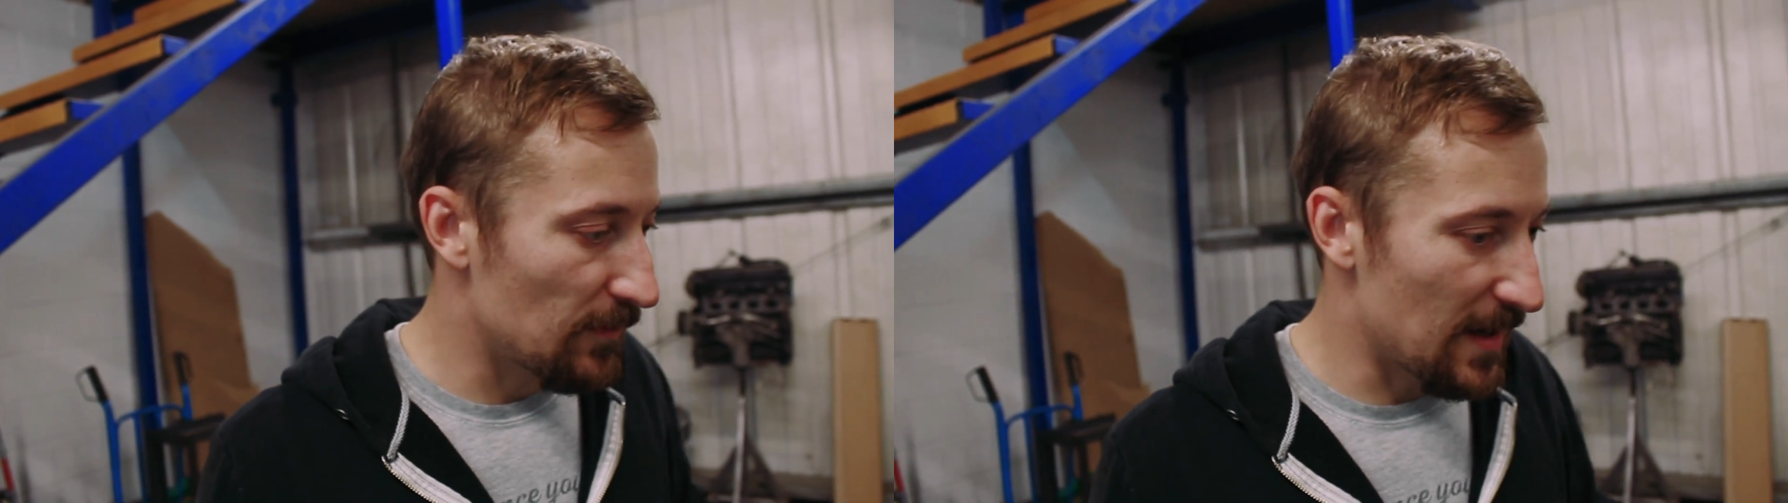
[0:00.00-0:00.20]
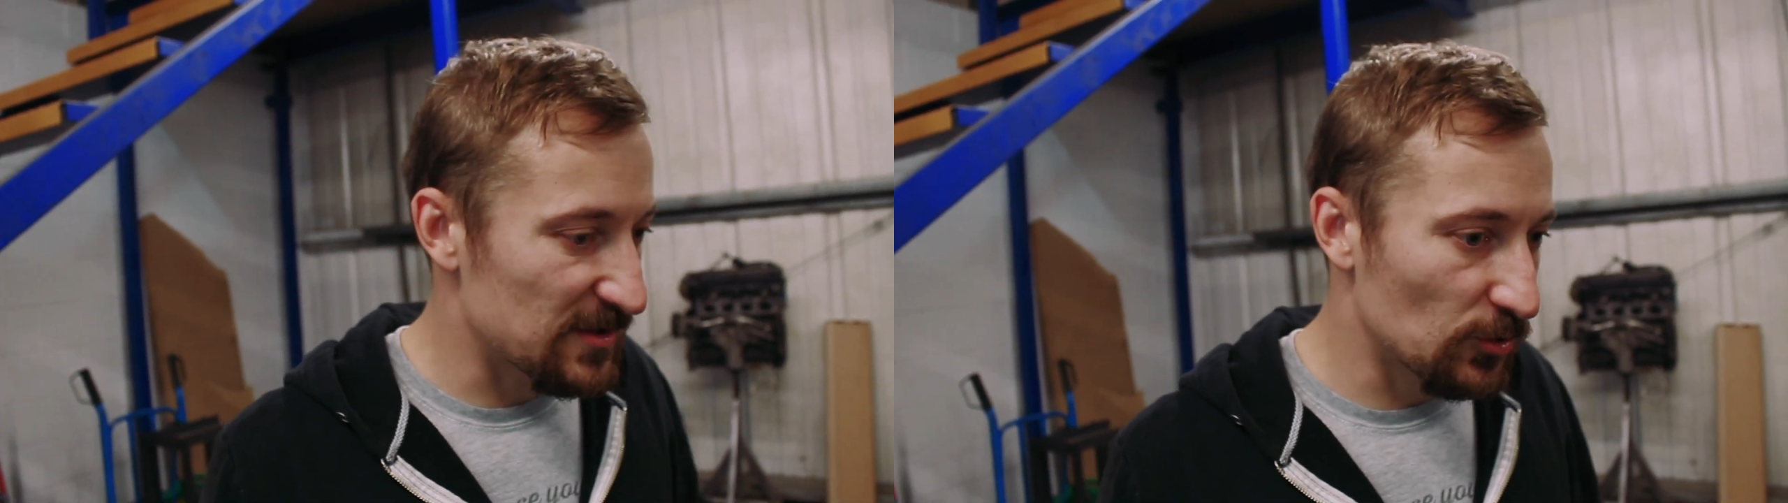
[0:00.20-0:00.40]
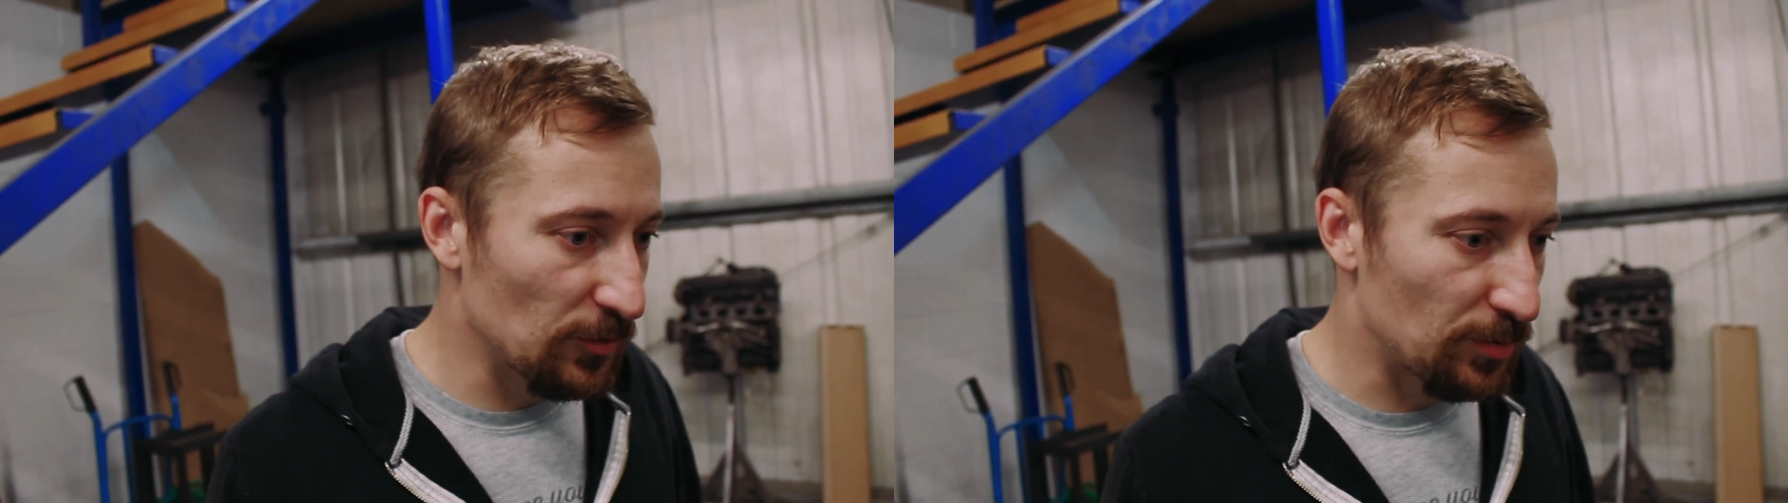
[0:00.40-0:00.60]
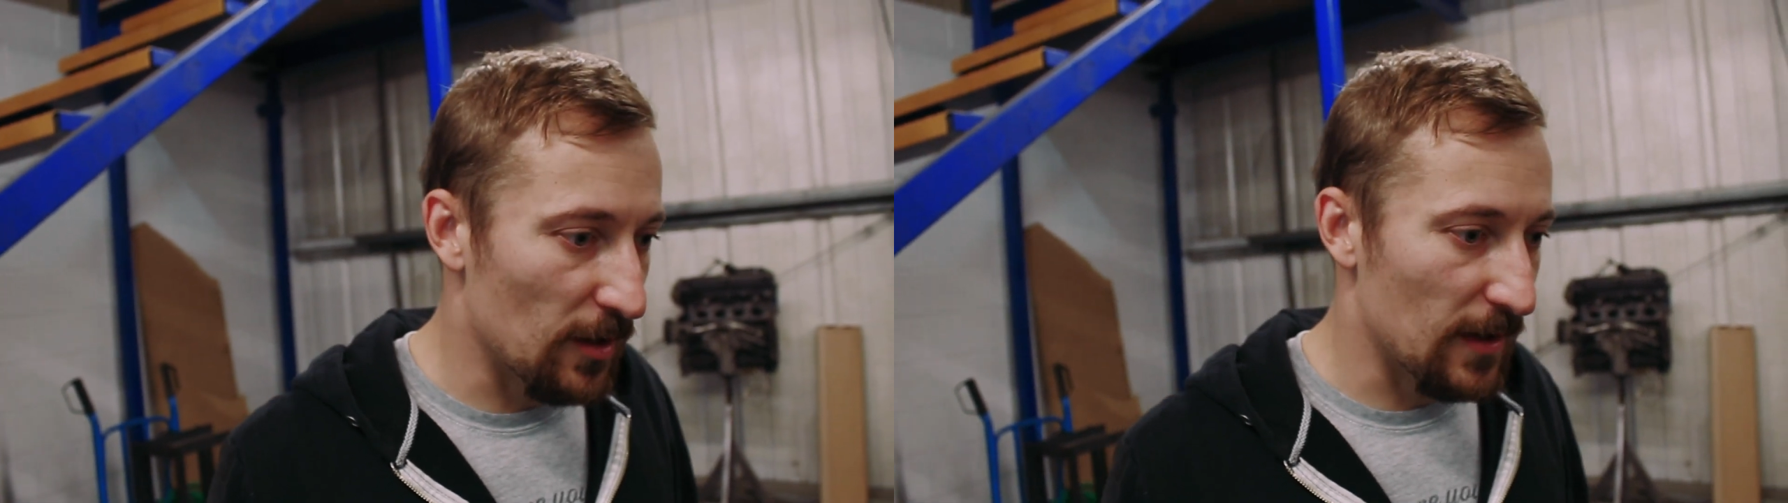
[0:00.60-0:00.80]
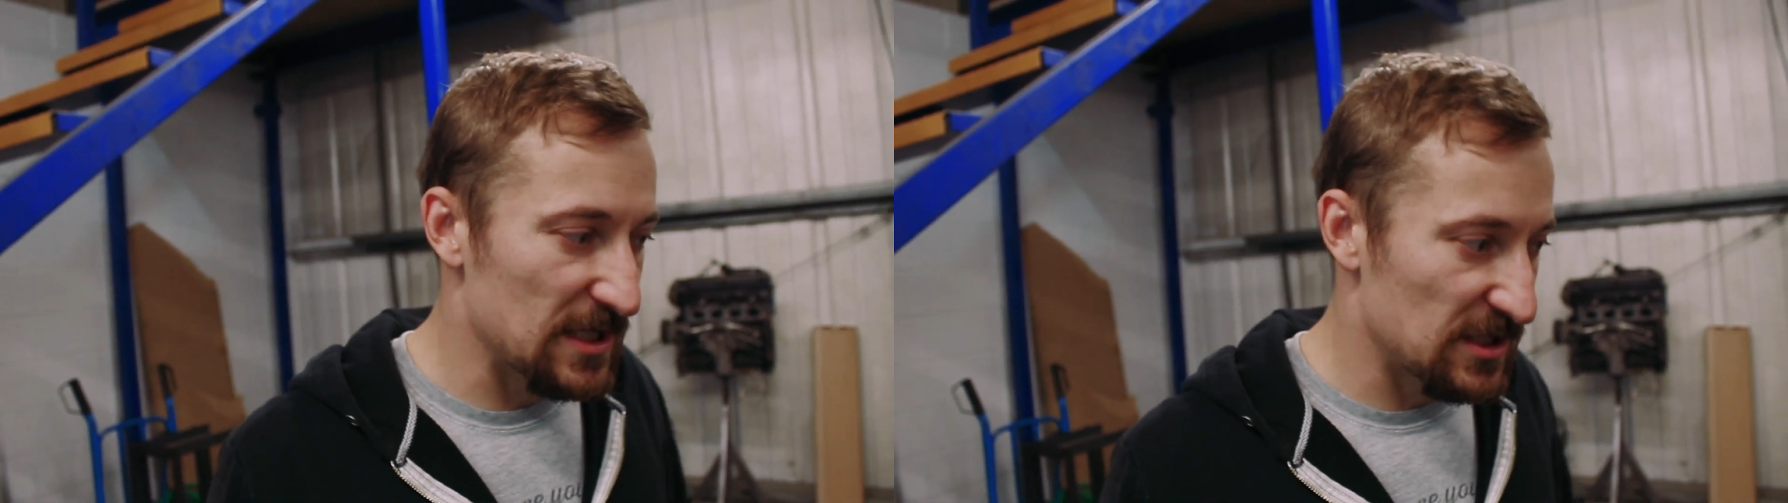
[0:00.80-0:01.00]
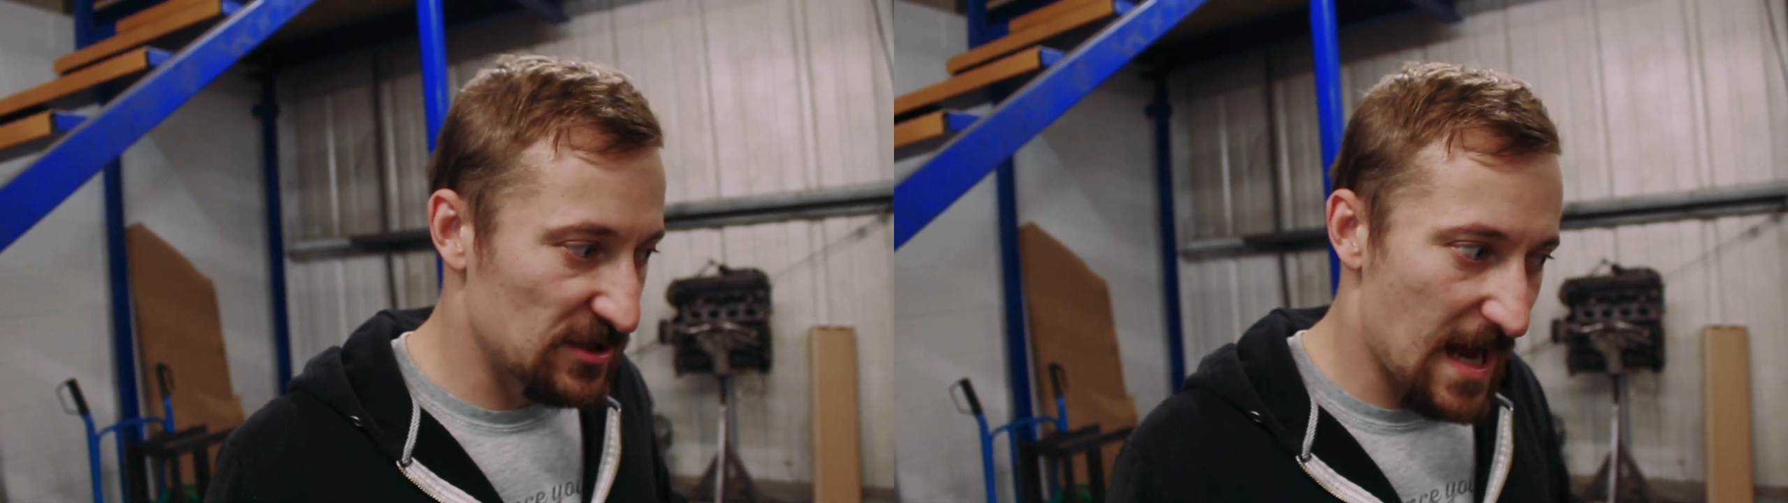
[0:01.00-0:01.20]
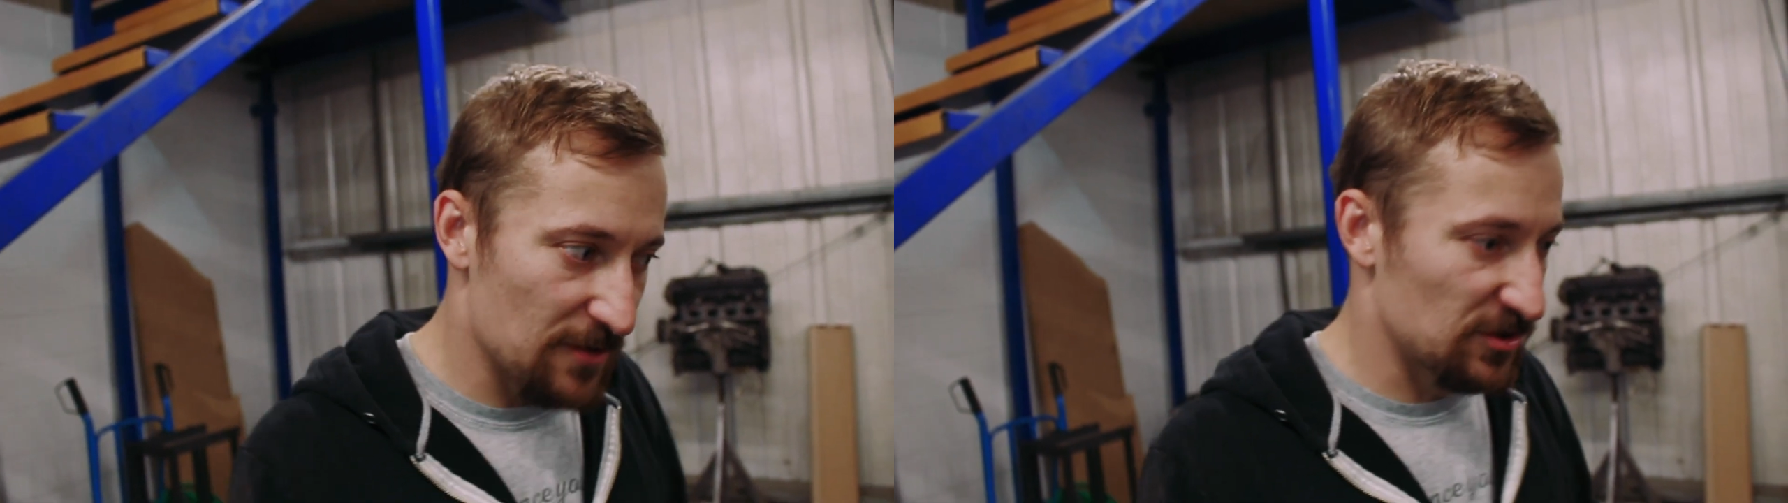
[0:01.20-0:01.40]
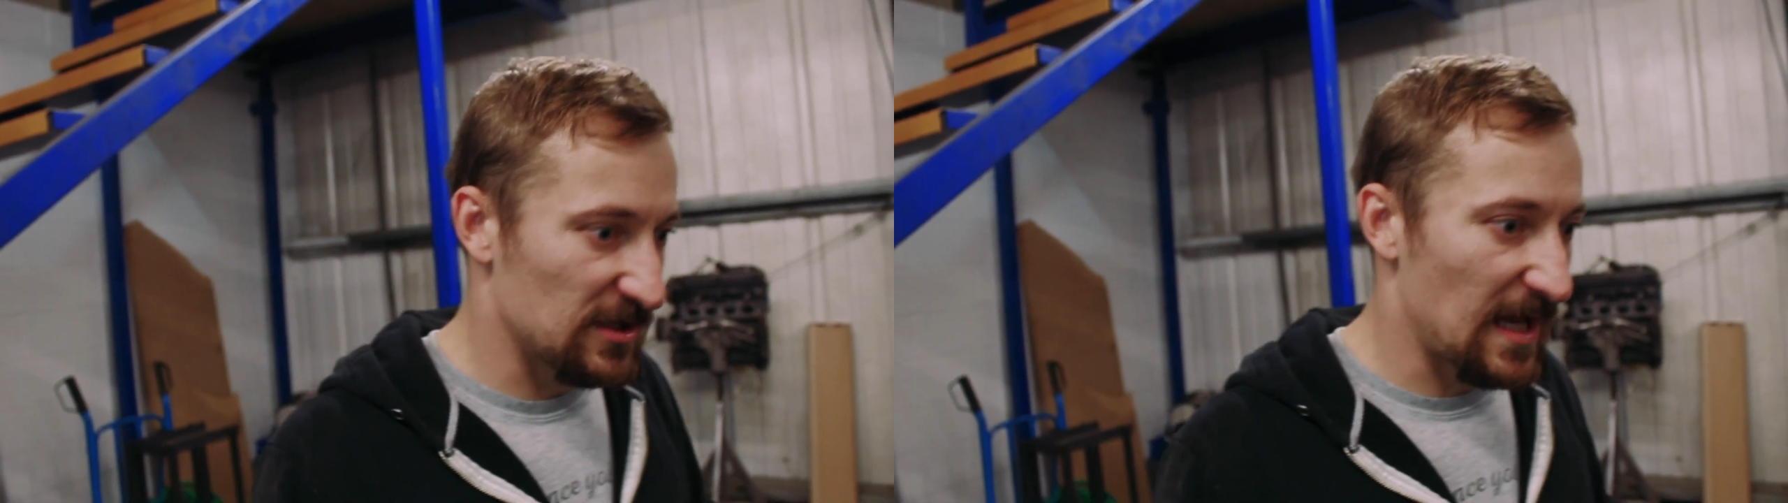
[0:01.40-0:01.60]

made some good progress. It's now just a